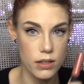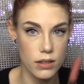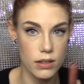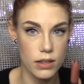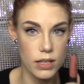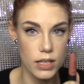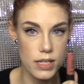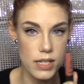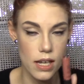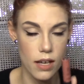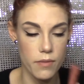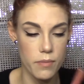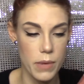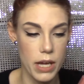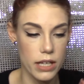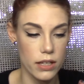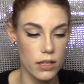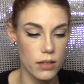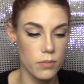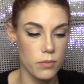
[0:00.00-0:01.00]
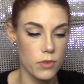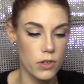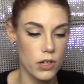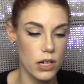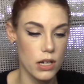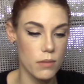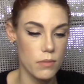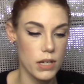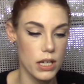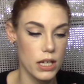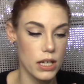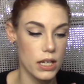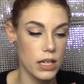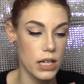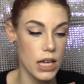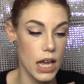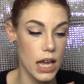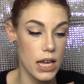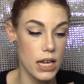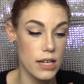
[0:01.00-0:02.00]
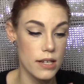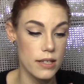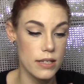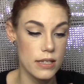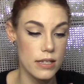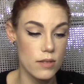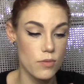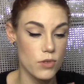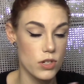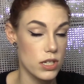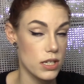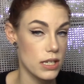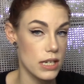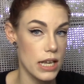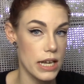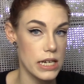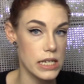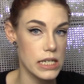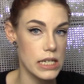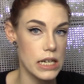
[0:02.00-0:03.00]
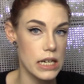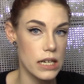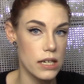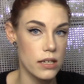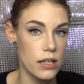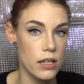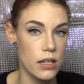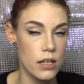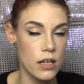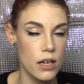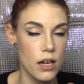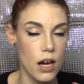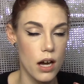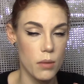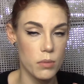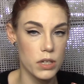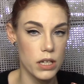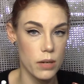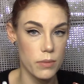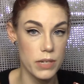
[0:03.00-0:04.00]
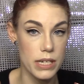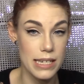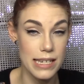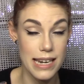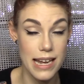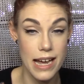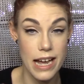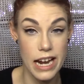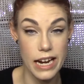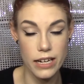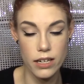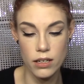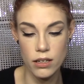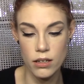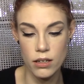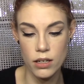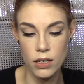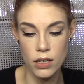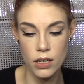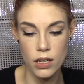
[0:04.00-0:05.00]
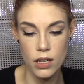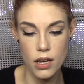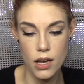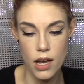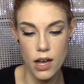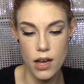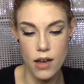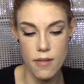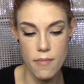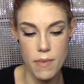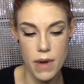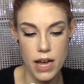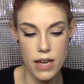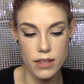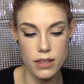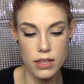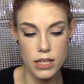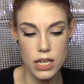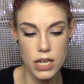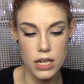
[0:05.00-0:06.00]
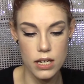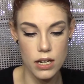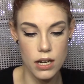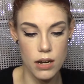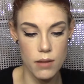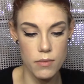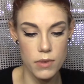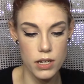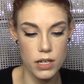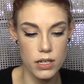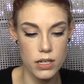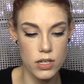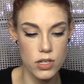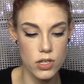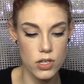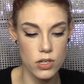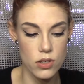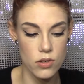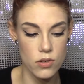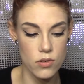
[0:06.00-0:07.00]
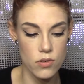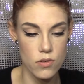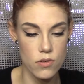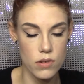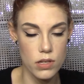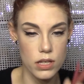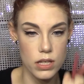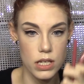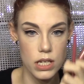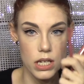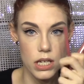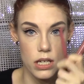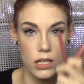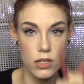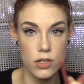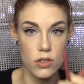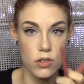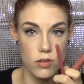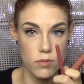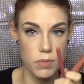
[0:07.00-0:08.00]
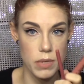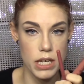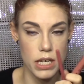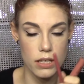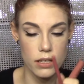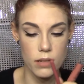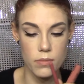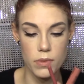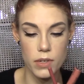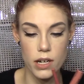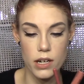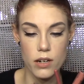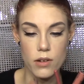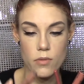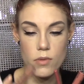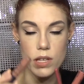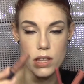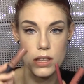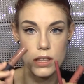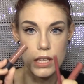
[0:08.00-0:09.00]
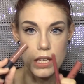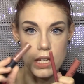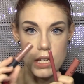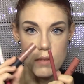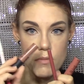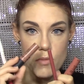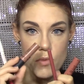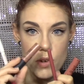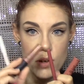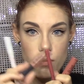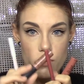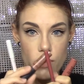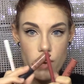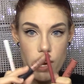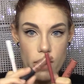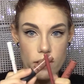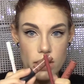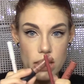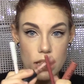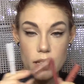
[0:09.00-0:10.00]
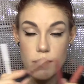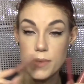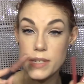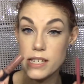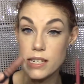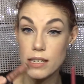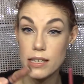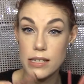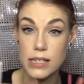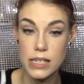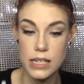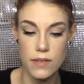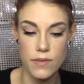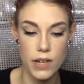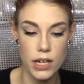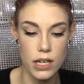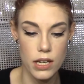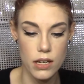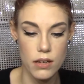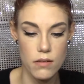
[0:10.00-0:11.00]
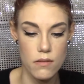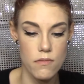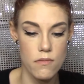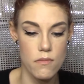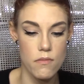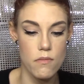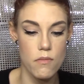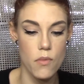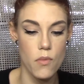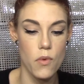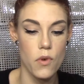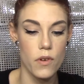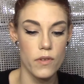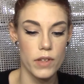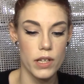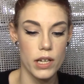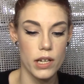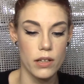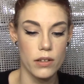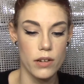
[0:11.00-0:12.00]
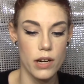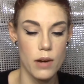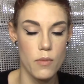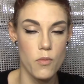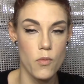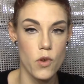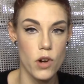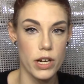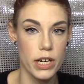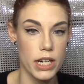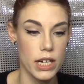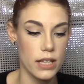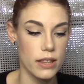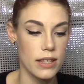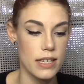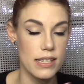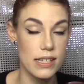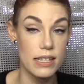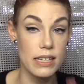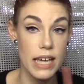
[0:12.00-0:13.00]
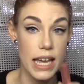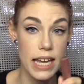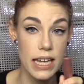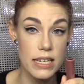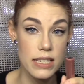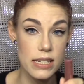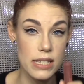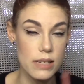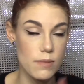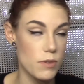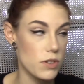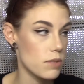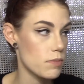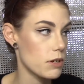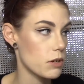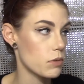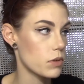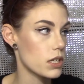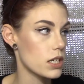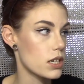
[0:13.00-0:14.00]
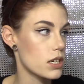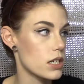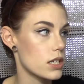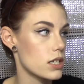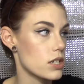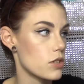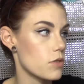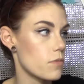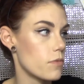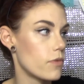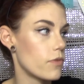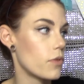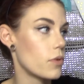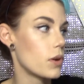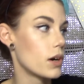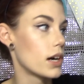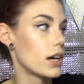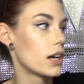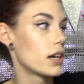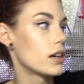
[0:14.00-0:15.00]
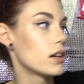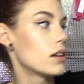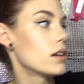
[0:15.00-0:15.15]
the Soft Matte Lip Cream in Canes, which is 19. Abu Dhabi is 9. I think I'm going to do the nude pink lip liner with the more brownie lipstick and see if I get more of the color I'm wanting. This Canes is supposed to be a really good dupe for